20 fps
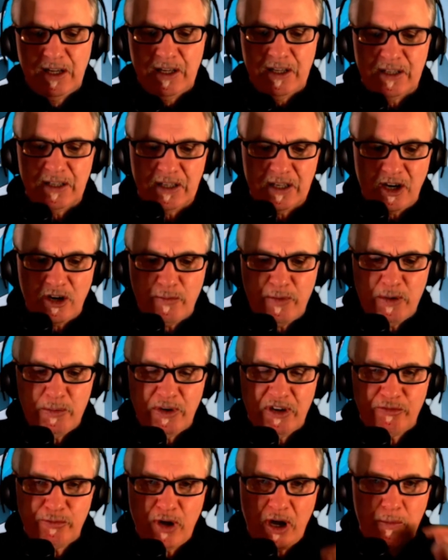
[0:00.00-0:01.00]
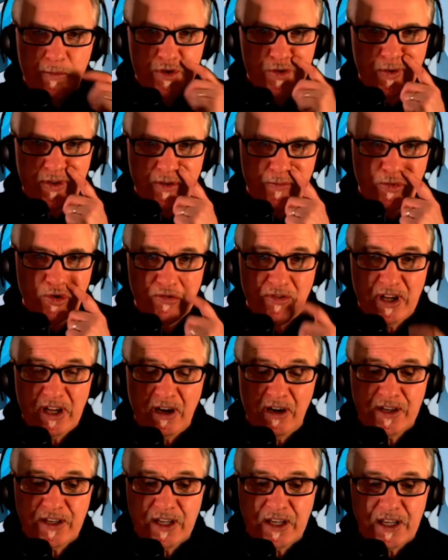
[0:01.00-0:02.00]
A lot of people have problems with the movie.
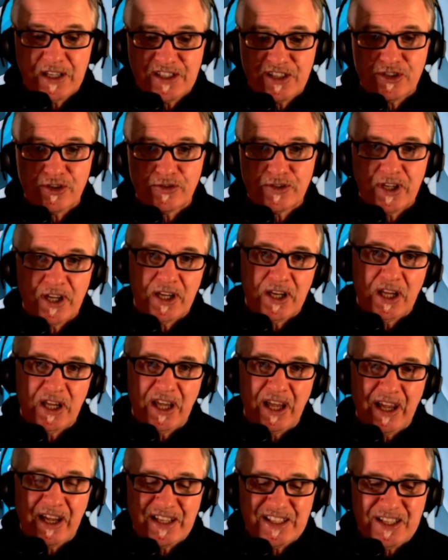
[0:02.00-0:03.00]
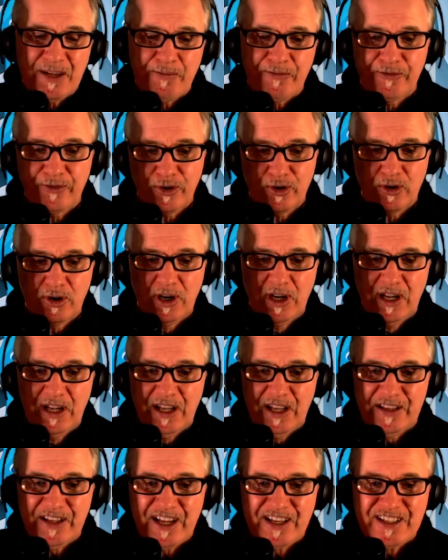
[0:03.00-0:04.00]
I think it's entertaining, except for
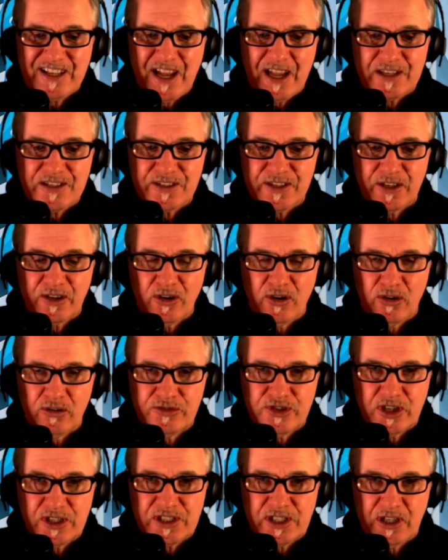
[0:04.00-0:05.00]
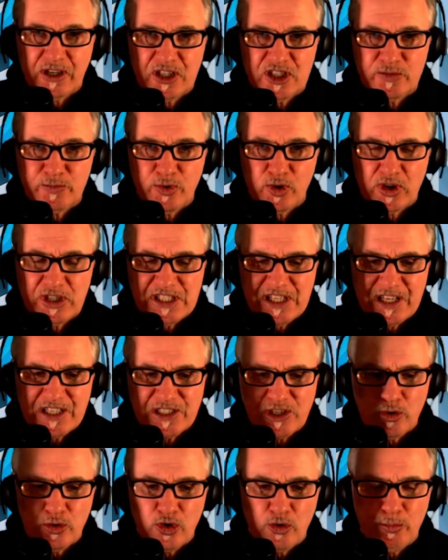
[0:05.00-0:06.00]
that casting of Jesse Eisenberg as Lex
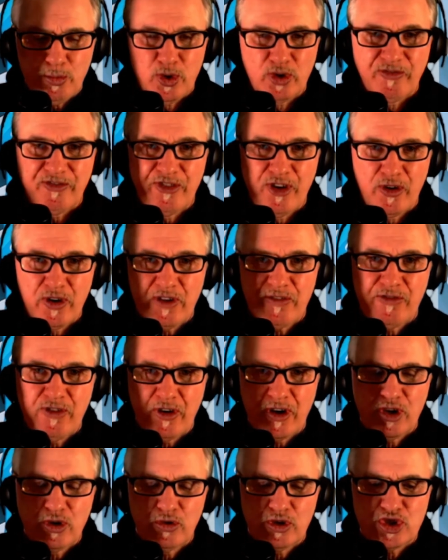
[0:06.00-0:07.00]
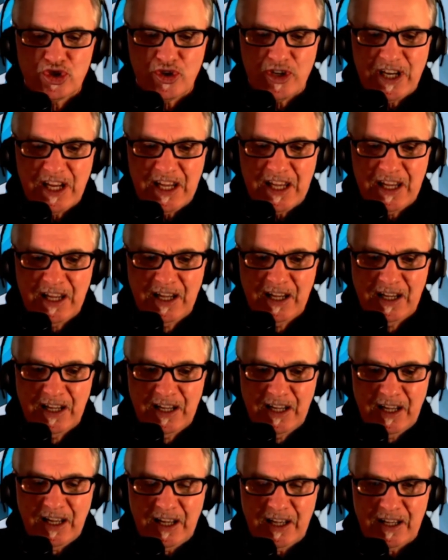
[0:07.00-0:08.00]
Luthor. But very, very good 3D.
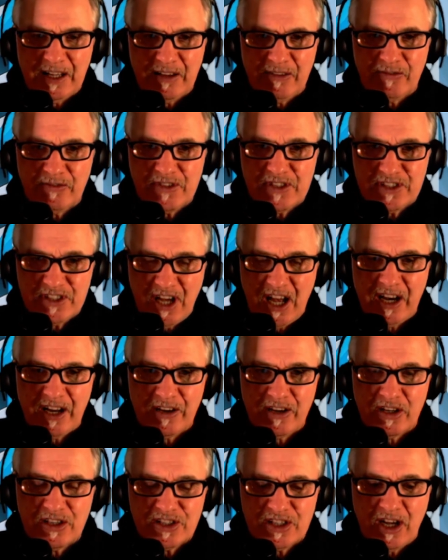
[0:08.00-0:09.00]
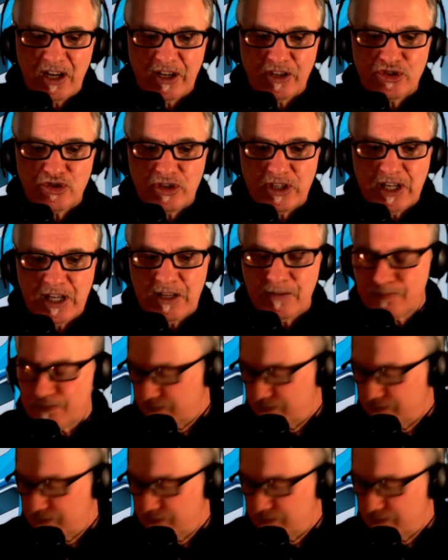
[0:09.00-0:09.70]
Solid 3D.